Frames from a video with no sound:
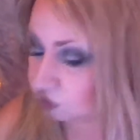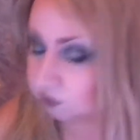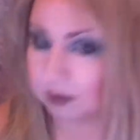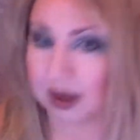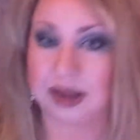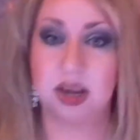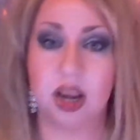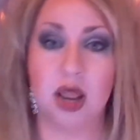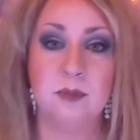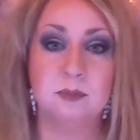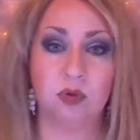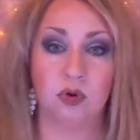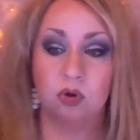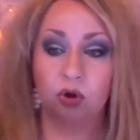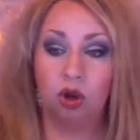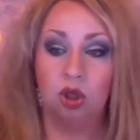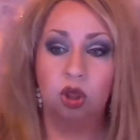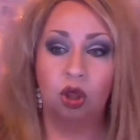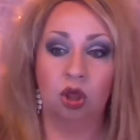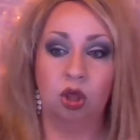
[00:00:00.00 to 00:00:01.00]
to my number
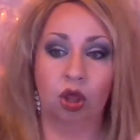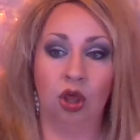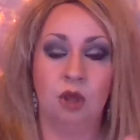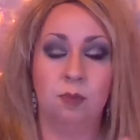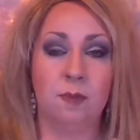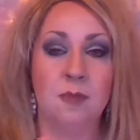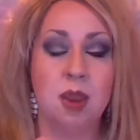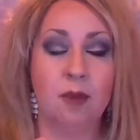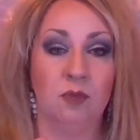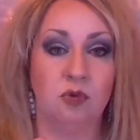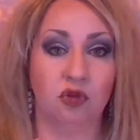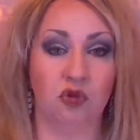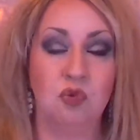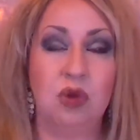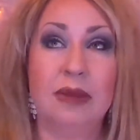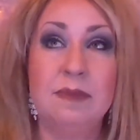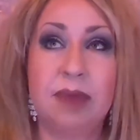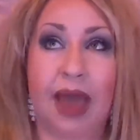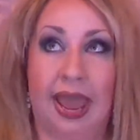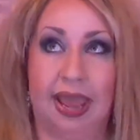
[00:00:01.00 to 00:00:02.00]

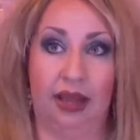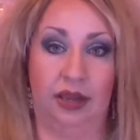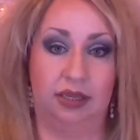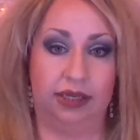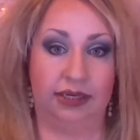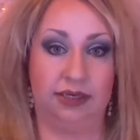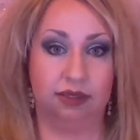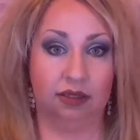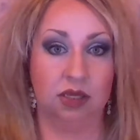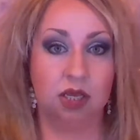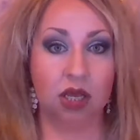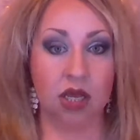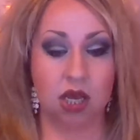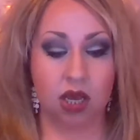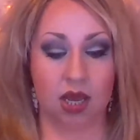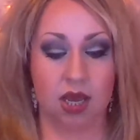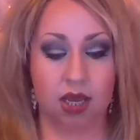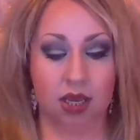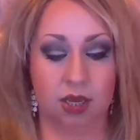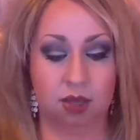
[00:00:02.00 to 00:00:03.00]
3 palette.
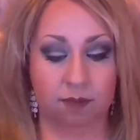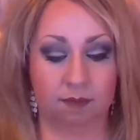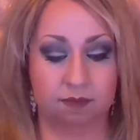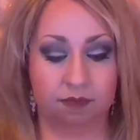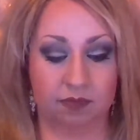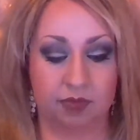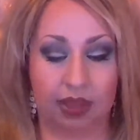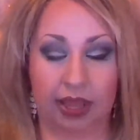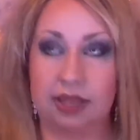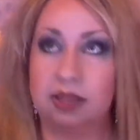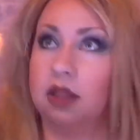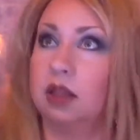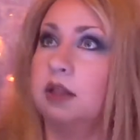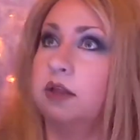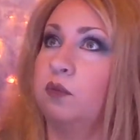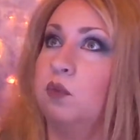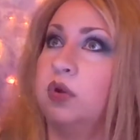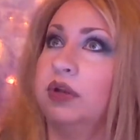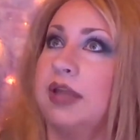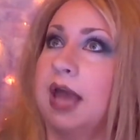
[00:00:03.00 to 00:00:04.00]
And
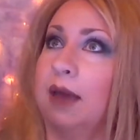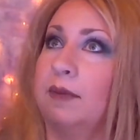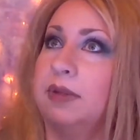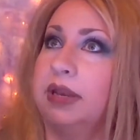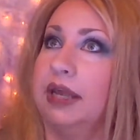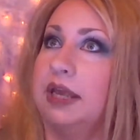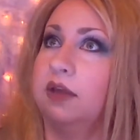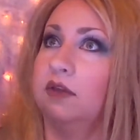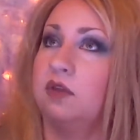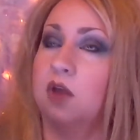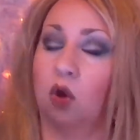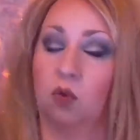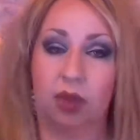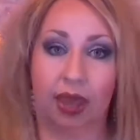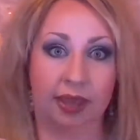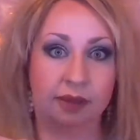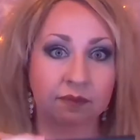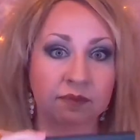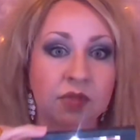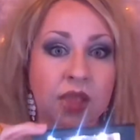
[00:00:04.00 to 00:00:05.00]
what time it is?
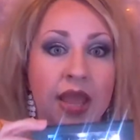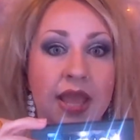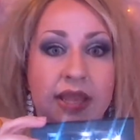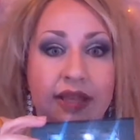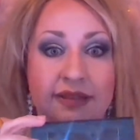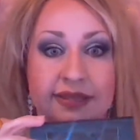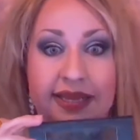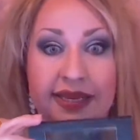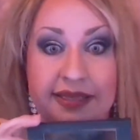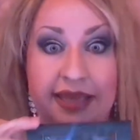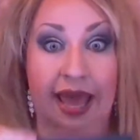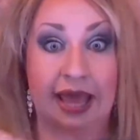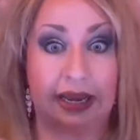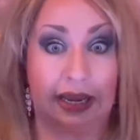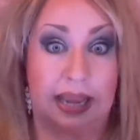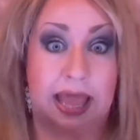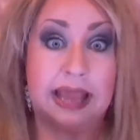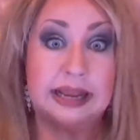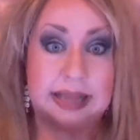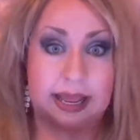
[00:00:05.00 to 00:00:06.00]
Okay. It's getting kind
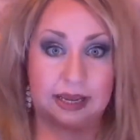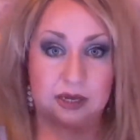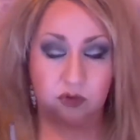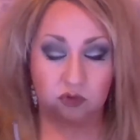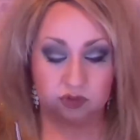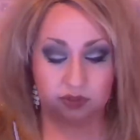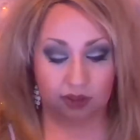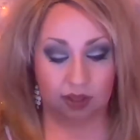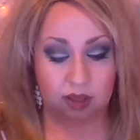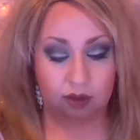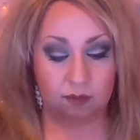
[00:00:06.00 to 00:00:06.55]
of late out.